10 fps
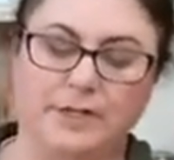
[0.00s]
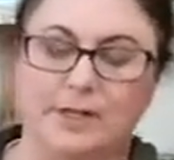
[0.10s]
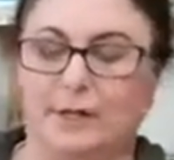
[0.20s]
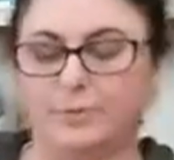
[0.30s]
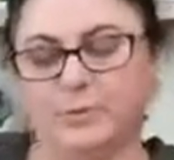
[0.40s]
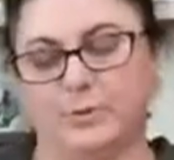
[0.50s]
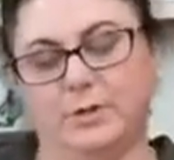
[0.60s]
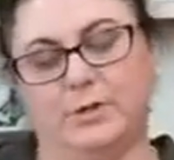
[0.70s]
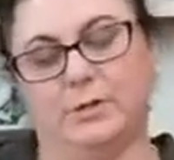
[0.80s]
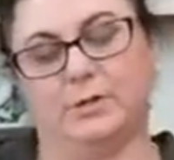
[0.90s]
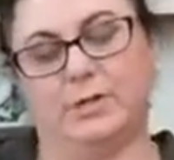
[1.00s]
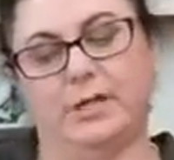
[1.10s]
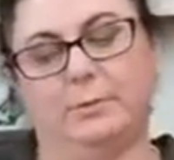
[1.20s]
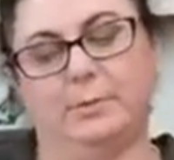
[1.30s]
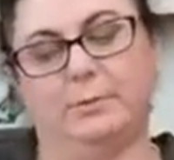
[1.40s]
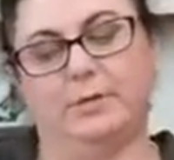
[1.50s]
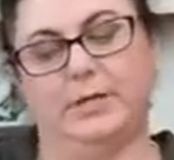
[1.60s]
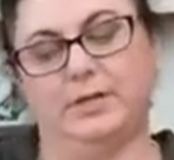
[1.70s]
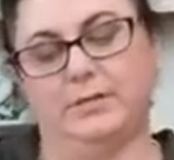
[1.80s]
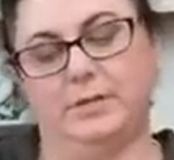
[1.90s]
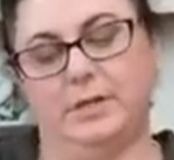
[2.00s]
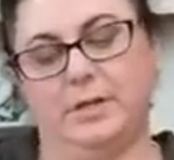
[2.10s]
That helps with the needle to keep it in place.